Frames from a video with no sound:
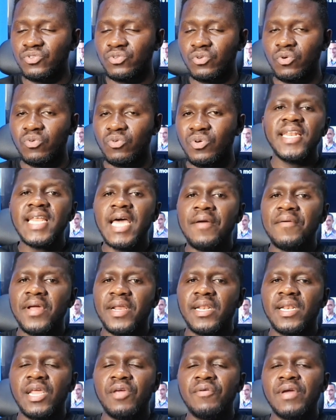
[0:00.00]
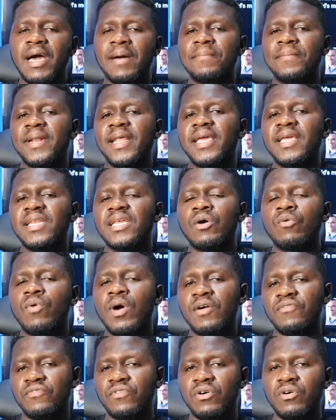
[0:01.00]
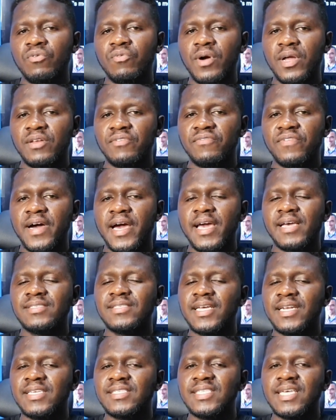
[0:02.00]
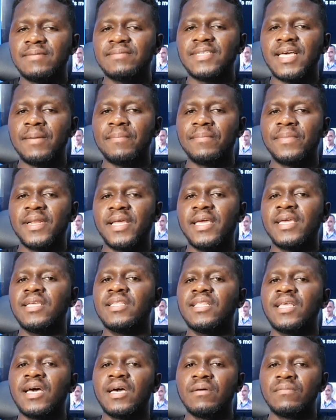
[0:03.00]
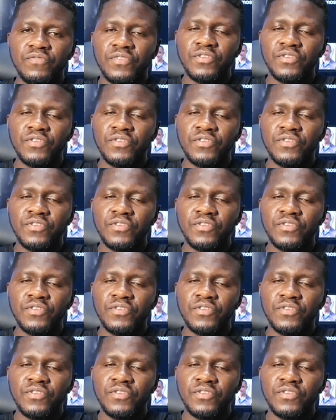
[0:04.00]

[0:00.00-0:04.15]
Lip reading: So indirectly, we are playing the WAFCON qualifiers at the same time playing the